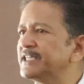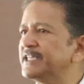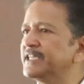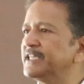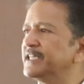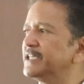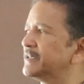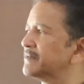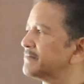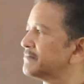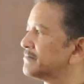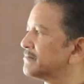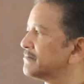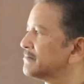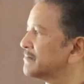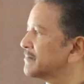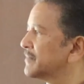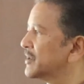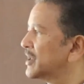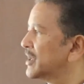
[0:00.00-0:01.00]
the
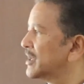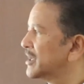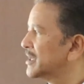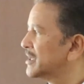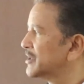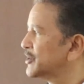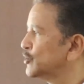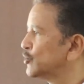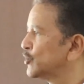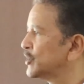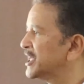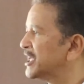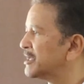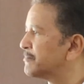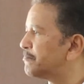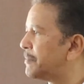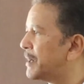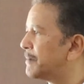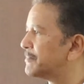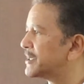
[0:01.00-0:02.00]

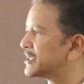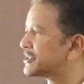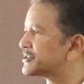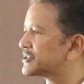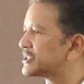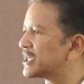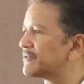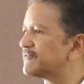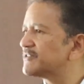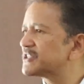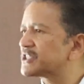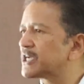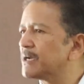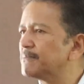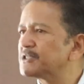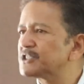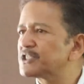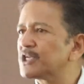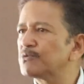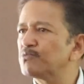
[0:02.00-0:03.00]
Union Public Service
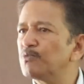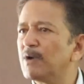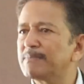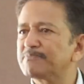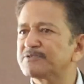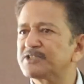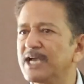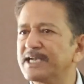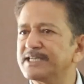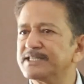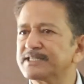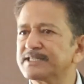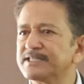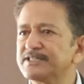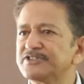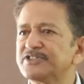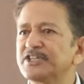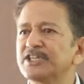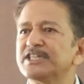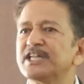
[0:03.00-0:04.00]
Commission website,
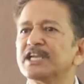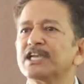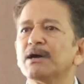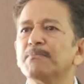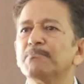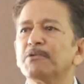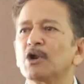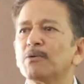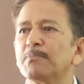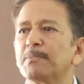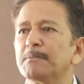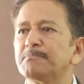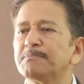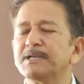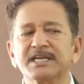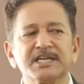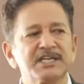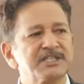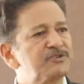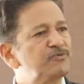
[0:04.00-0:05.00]
see the number of
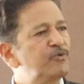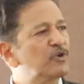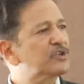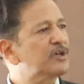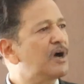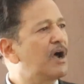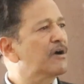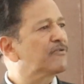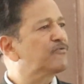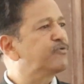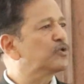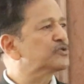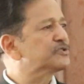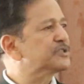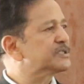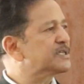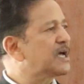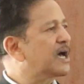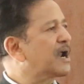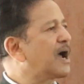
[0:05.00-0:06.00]
applicants for the armed
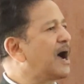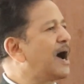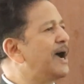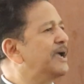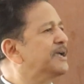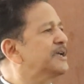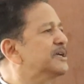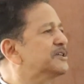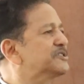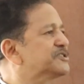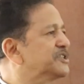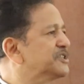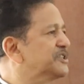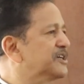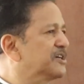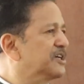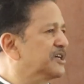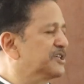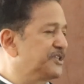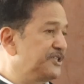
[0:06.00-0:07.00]
forces are highest in
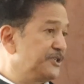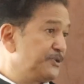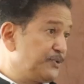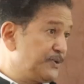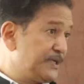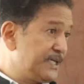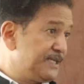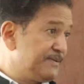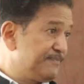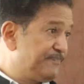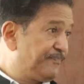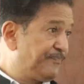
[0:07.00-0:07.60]
the country today.